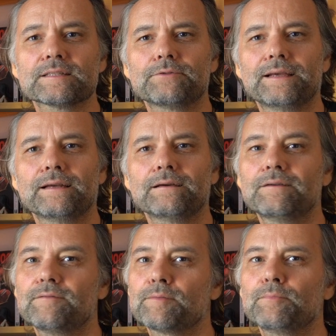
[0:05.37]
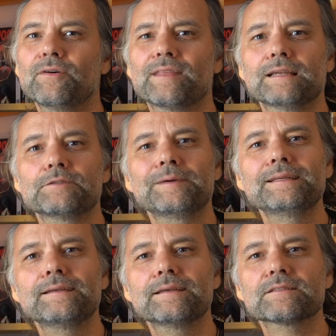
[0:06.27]
trainer with more than
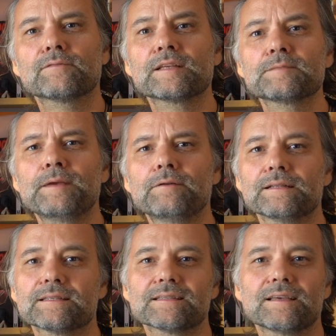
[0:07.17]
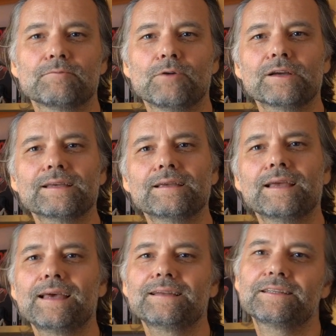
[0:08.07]
20 years of experience in working
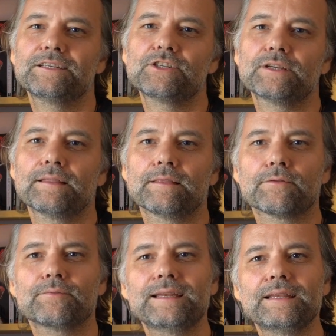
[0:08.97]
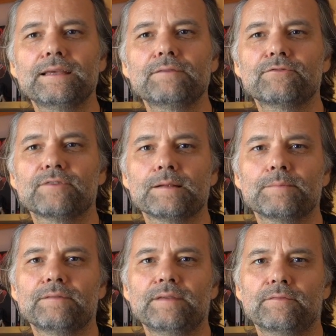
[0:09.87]
and teaching in the 3D, film
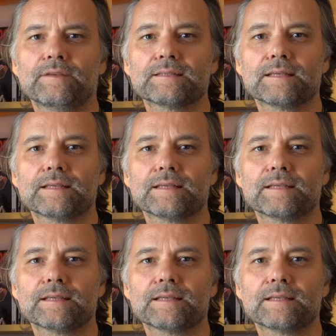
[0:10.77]
and VFX